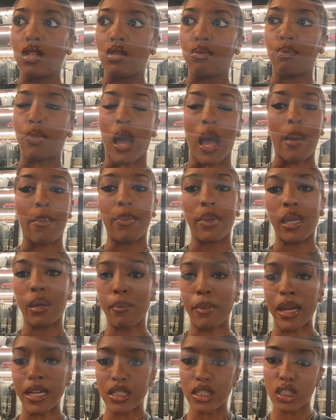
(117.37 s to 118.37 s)
popping
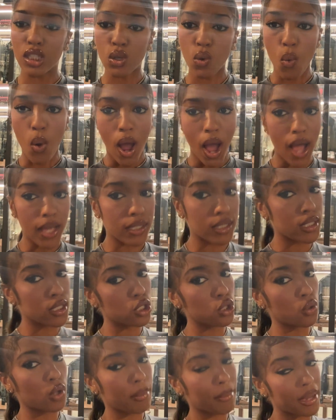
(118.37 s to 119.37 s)
my squats,
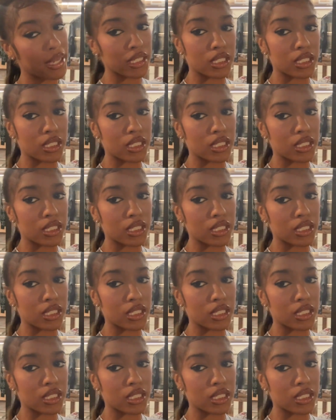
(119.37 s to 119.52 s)
doing my